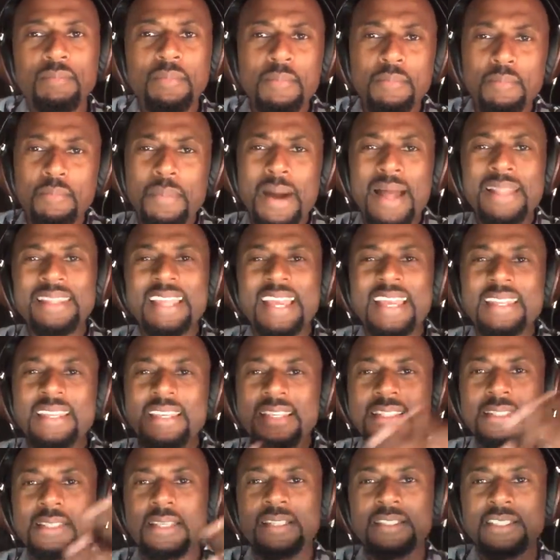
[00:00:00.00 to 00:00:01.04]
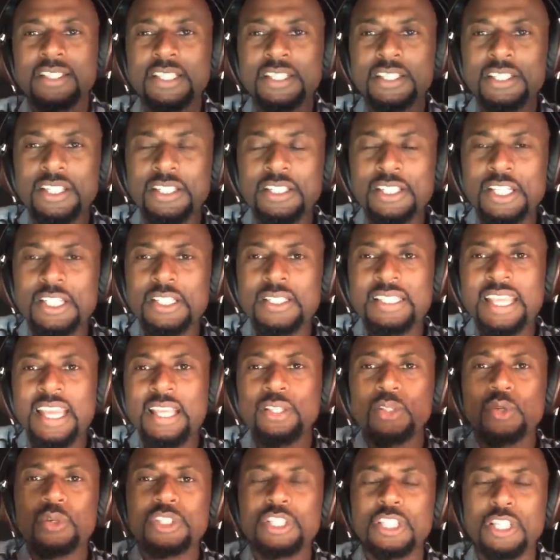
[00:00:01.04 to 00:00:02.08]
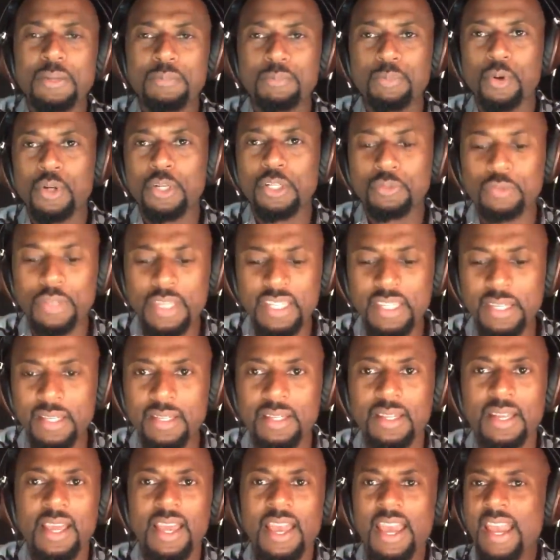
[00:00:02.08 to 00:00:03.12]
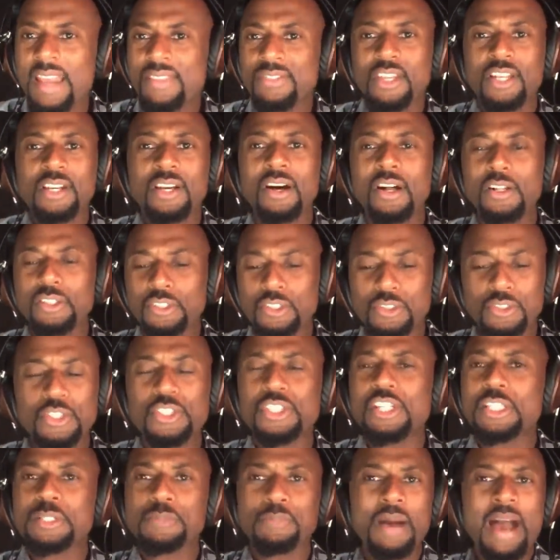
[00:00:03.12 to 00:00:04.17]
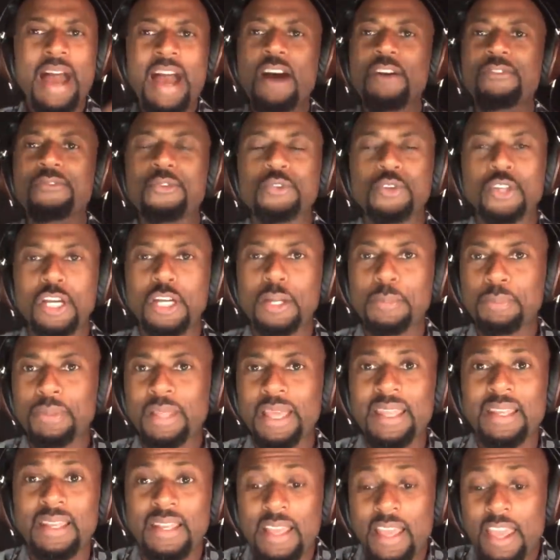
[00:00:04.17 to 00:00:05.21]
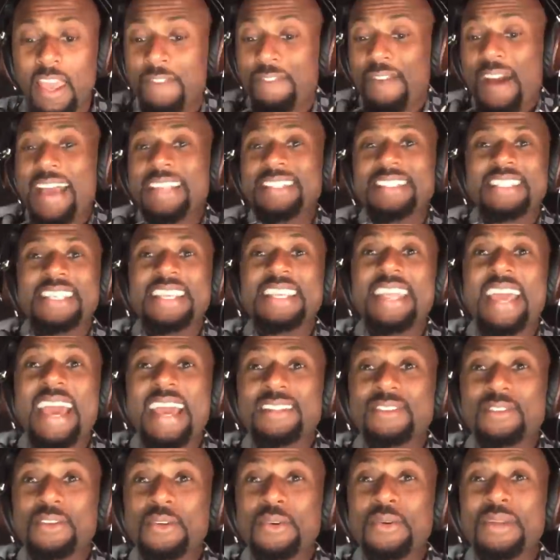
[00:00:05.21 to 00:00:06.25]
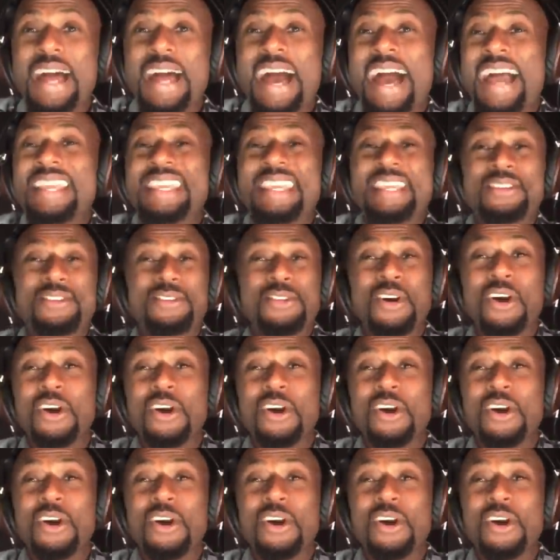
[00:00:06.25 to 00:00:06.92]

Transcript: my lady's she, she she's Saint Lucian and Puerto Rican, and the culture you just pile food on a plate. If I see that dude, I get